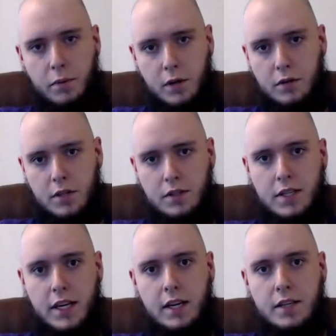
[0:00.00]
it produces
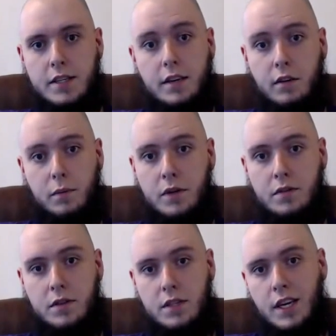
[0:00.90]
THC or it
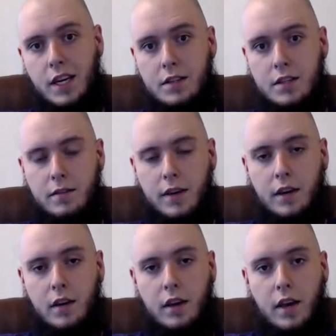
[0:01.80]
produces THCV.